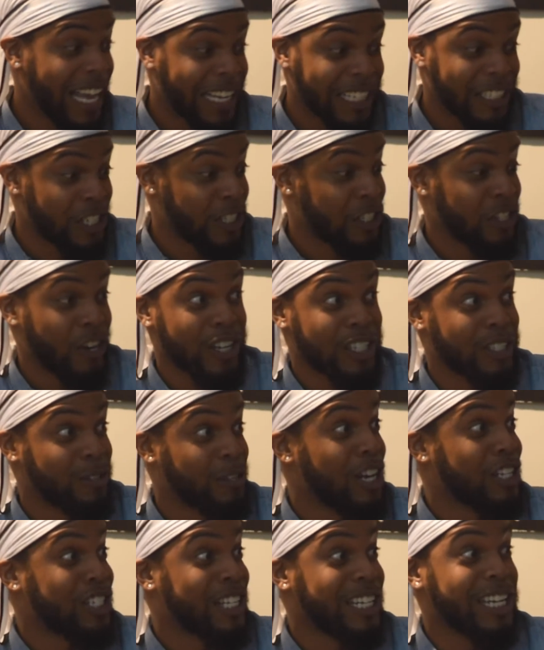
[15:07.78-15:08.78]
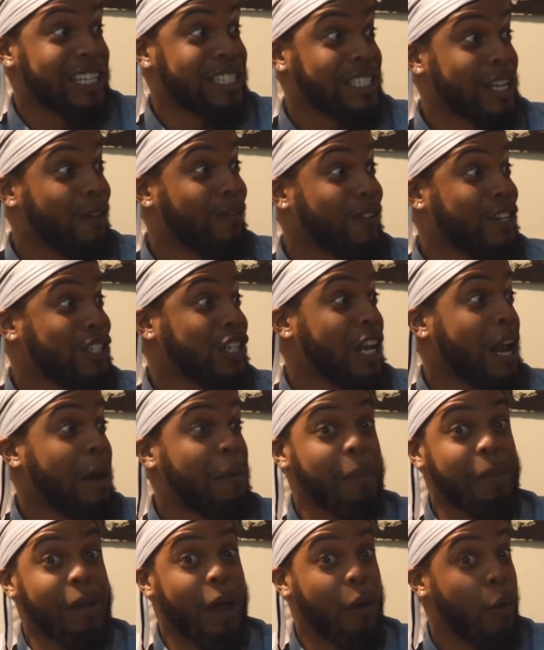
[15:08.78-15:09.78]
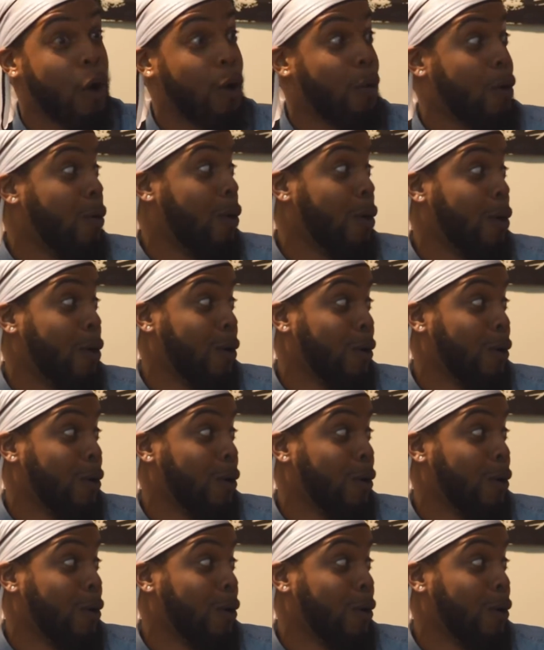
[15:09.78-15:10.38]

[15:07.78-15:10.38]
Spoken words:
just start touching yourself and shit, I'm gonna be like, whoa.